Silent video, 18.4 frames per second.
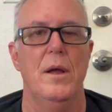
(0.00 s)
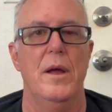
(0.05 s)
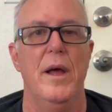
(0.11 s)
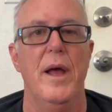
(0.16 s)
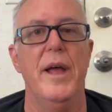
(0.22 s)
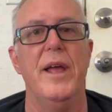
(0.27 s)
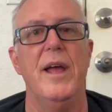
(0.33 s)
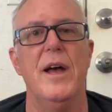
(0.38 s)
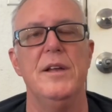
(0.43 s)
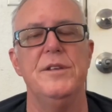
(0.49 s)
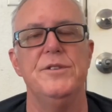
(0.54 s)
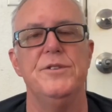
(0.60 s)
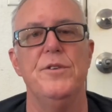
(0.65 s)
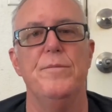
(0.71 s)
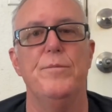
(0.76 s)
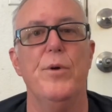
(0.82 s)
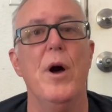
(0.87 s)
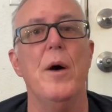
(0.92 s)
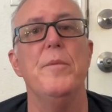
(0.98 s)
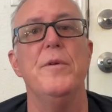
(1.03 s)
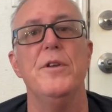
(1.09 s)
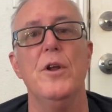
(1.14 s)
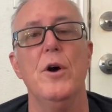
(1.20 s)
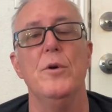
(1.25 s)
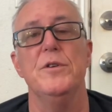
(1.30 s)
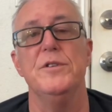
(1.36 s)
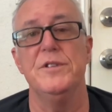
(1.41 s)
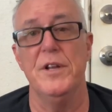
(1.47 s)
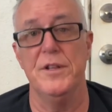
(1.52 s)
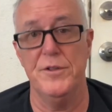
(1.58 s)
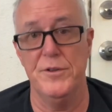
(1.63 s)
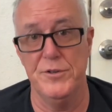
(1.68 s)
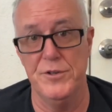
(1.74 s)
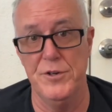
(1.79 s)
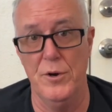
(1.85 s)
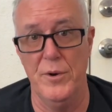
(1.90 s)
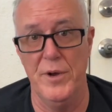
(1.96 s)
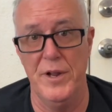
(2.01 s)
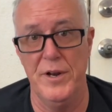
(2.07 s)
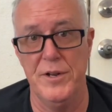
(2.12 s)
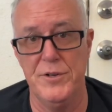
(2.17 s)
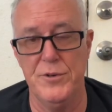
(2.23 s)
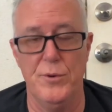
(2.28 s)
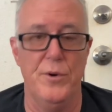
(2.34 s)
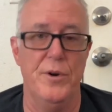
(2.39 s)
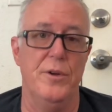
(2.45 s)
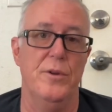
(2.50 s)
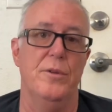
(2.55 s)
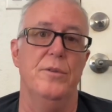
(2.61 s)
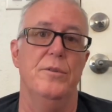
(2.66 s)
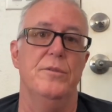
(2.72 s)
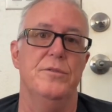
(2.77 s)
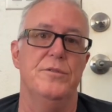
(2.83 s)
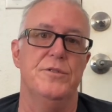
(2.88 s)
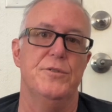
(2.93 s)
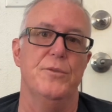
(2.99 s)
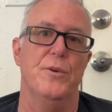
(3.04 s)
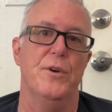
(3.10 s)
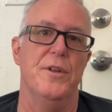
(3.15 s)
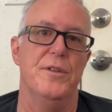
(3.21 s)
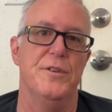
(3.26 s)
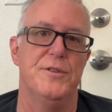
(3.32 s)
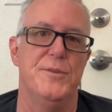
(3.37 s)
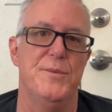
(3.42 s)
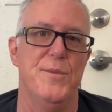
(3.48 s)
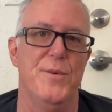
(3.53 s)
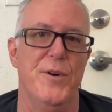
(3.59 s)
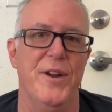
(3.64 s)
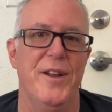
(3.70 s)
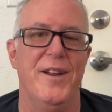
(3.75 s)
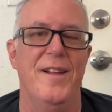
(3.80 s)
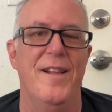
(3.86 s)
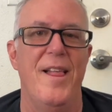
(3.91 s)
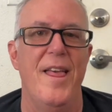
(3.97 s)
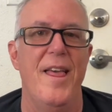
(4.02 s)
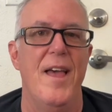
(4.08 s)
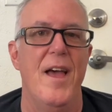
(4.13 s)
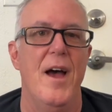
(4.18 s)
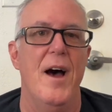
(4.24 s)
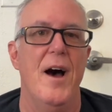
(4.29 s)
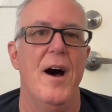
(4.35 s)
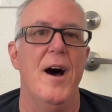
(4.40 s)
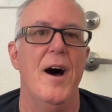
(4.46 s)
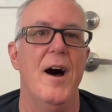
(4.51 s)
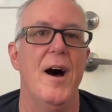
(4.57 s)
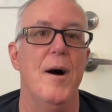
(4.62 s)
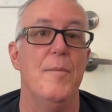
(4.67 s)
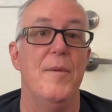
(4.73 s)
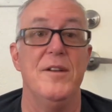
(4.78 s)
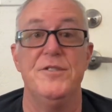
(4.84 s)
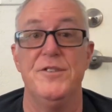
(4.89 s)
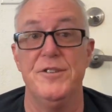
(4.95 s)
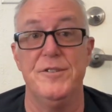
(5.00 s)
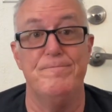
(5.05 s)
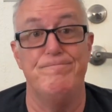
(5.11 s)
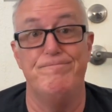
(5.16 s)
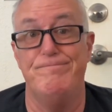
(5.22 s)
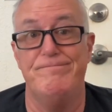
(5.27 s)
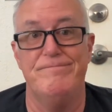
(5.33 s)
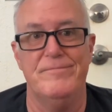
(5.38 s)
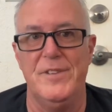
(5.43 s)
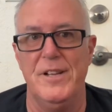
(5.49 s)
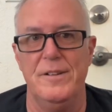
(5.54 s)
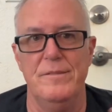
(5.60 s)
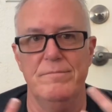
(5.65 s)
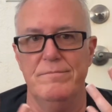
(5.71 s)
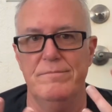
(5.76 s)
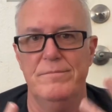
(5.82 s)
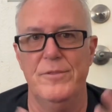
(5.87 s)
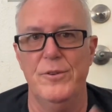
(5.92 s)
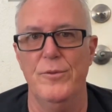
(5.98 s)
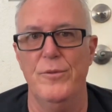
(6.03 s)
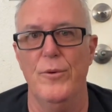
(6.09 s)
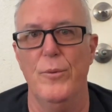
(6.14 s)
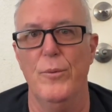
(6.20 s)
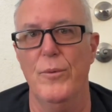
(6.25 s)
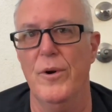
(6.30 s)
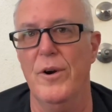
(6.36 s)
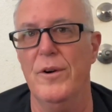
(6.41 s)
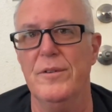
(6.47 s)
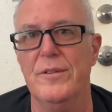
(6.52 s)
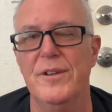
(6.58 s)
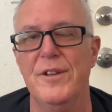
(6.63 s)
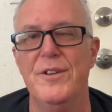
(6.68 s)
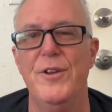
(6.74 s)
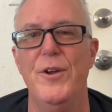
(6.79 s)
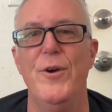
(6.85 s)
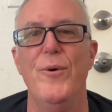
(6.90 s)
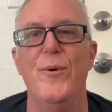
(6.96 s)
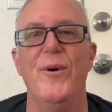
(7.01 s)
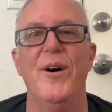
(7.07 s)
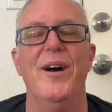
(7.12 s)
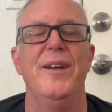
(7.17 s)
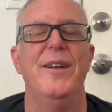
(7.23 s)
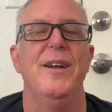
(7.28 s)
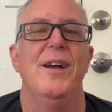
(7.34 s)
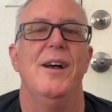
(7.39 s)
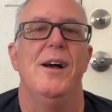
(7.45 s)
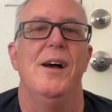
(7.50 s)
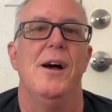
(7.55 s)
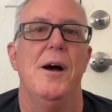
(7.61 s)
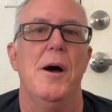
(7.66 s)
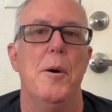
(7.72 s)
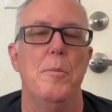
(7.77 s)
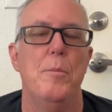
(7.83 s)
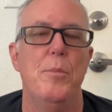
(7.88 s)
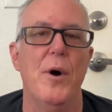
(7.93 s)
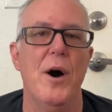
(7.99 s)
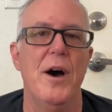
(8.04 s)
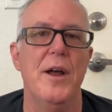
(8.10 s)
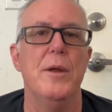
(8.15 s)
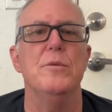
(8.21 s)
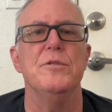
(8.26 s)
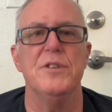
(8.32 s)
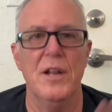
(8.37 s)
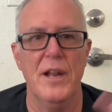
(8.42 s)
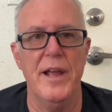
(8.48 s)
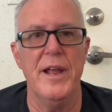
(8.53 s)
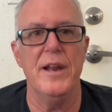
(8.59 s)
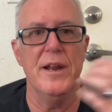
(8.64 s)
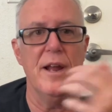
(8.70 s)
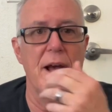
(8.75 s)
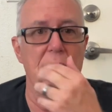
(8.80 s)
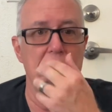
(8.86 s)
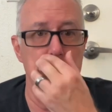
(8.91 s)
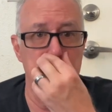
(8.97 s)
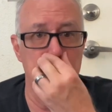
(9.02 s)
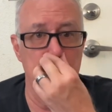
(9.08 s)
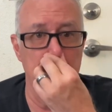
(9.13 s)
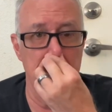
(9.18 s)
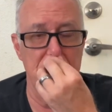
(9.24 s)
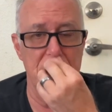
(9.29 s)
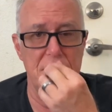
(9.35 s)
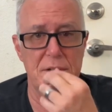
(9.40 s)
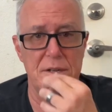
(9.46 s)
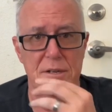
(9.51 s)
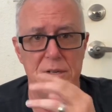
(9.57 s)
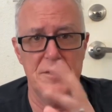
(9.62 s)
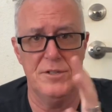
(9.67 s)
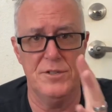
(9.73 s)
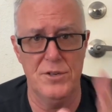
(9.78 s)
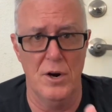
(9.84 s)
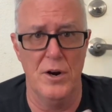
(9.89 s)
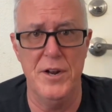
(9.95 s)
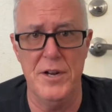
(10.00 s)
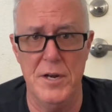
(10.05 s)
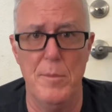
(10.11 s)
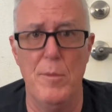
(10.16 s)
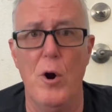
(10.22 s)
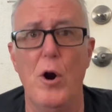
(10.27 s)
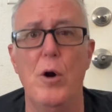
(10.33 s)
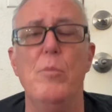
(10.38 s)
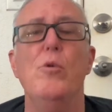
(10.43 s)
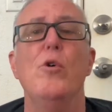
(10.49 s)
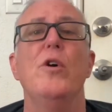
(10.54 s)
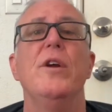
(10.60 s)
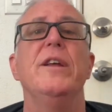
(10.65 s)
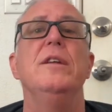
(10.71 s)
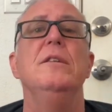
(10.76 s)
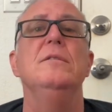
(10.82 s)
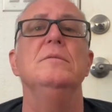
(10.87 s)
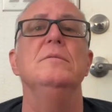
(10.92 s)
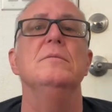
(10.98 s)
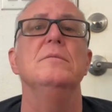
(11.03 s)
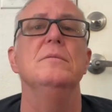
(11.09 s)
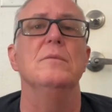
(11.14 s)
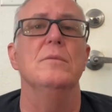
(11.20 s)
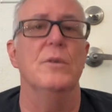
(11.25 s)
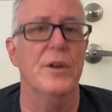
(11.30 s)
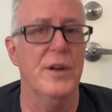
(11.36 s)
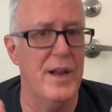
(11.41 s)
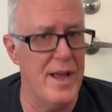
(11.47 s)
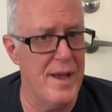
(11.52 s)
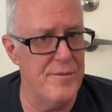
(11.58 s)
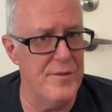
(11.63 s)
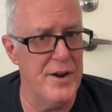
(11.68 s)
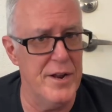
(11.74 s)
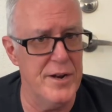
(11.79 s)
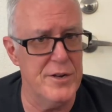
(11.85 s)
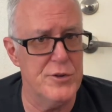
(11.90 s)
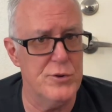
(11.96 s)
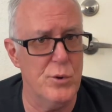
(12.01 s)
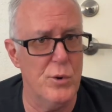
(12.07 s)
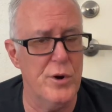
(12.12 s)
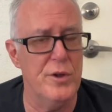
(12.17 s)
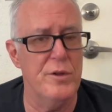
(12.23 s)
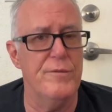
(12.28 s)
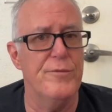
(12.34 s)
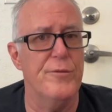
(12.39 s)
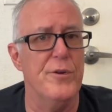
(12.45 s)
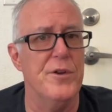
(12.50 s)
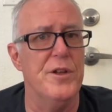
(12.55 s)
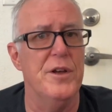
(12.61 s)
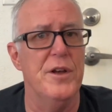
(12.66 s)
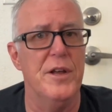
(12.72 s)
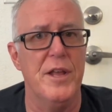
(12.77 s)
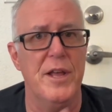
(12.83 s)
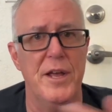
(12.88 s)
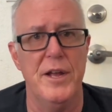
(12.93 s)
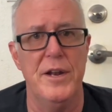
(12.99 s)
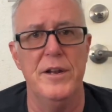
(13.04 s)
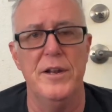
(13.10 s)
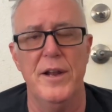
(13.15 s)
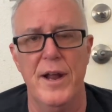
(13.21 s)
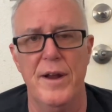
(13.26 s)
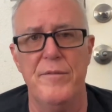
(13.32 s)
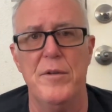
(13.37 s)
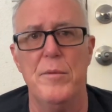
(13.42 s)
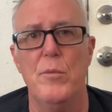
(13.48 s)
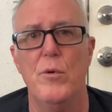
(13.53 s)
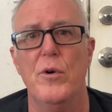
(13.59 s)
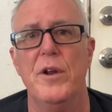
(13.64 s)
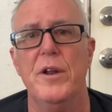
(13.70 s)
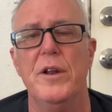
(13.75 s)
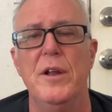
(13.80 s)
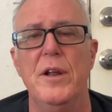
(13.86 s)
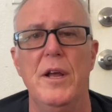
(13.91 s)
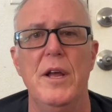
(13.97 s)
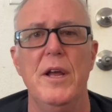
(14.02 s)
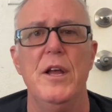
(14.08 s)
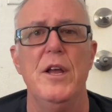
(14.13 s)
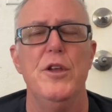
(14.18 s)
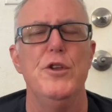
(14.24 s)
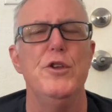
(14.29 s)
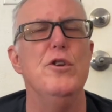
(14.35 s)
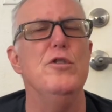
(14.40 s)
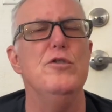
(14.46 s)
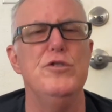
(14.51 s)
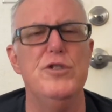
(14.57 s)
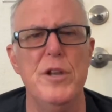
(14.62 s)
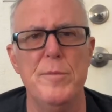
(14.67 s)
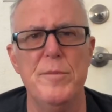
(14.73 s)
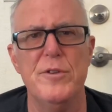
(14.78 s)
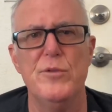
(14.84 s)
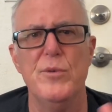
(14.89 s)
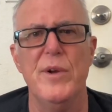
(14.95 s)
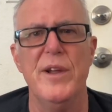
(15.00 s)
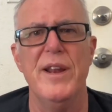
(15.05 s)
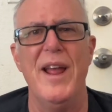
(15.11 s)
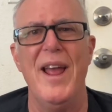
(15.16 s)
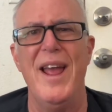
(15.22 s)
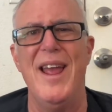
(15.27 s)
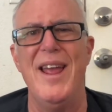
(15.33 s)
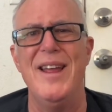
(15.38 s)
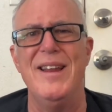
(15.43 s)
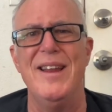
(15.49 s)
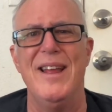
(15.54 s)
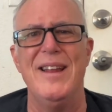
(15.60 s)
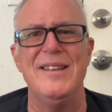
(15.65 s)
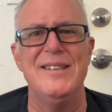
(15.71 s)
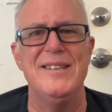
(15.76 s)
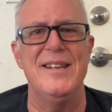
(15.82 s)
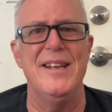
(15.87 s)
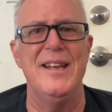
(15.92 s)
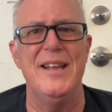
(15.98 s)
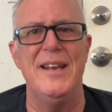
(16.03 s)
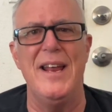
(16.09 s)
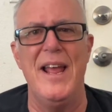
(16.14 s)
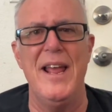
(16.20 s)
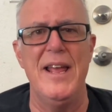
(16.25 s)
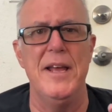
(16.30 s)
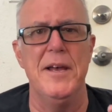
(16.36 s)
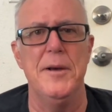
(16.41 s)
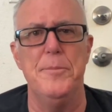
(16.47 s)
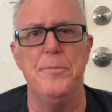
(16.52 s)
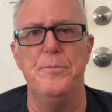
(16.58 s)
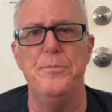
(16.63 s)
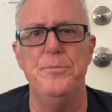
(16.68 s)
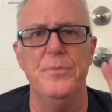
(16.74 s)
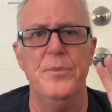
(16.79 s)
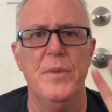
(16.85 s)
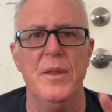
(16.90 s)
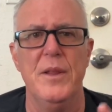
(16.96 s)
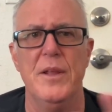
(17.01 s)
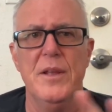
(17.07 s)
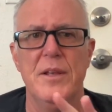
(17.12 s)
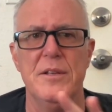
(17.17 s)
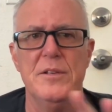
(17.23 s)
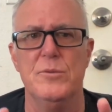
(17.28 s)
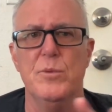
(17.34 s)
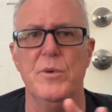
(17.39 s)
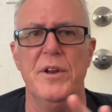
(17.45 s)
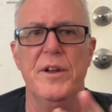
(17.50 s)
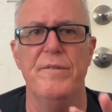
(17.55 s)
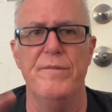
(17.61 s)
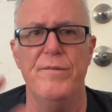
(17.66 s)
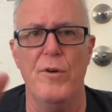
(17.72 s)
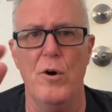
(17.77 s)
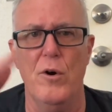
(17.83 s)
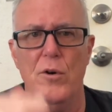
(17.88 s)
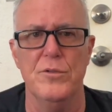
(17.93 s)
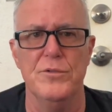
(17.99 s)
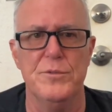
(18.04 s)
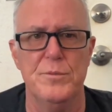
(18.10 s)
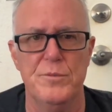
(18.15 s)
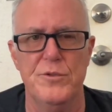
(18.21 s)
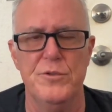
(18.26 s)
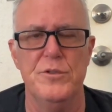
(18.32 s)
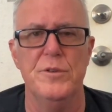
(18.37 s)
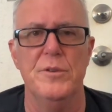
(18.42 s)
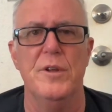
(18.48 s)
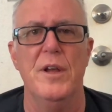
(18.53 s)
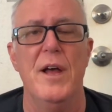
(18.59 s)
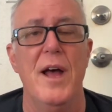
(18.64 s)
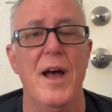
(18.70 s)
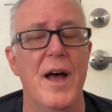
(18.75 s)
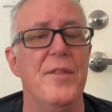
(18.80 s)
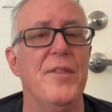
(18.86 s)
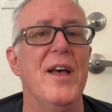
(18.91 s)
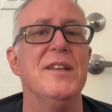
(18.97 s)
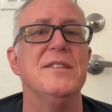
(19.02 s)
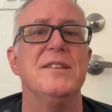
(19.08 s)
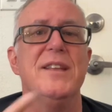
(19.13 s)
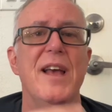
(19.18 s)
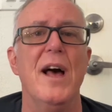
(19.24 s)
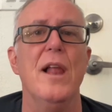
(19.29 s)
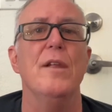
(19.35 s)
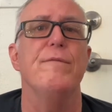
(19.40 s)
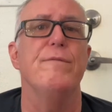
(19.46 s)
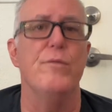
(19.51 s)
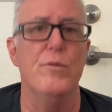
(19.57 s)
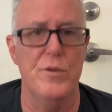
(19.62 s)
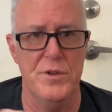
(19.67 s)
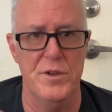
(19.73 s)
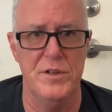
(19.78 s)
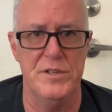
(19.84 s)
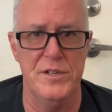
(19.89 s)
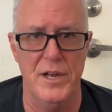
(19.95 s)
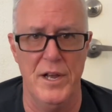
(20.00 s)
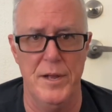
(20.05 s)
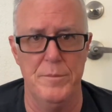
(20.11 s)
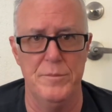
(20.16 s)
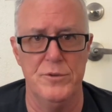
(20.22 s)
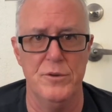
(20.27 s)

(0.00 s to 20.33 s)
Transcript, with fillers: Hey guys, you probably noticed that there's no editorial story this morning. Um, I just didn't do the work to do one, but it was a late night. But starting tomorrow morning, we're going to have an editorial for you again every morning, usually between 8 and 10 a.m is when it falls, usually, and that's California time.